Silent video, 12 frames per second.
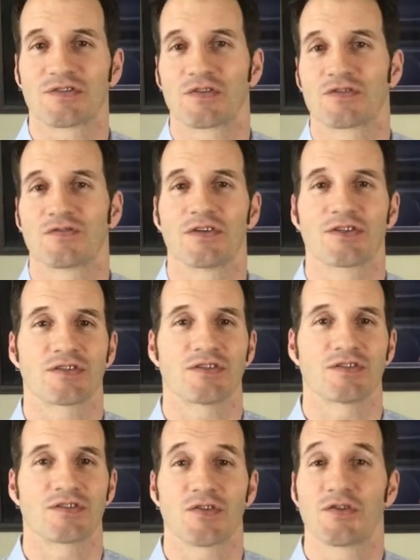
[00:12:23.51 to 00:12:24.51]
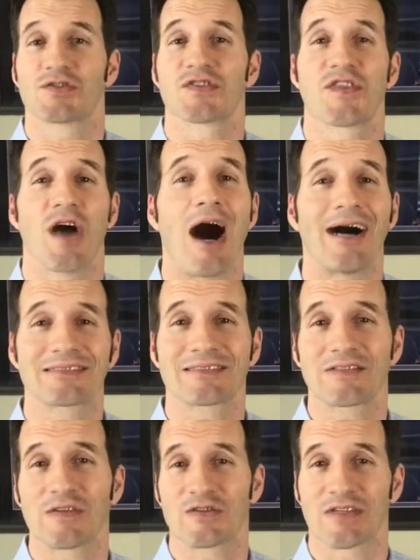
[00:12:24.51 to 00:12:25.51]
those visions, those thoughts,
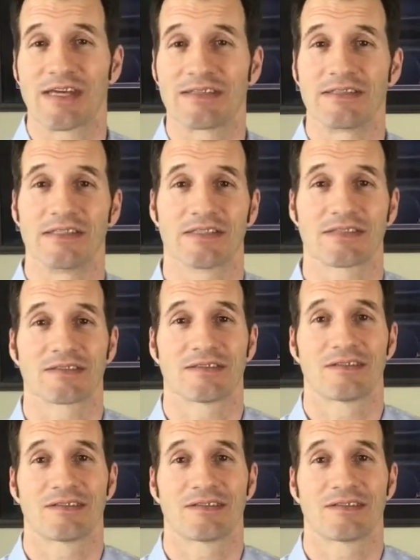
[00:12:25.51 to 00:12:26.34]
those ideas.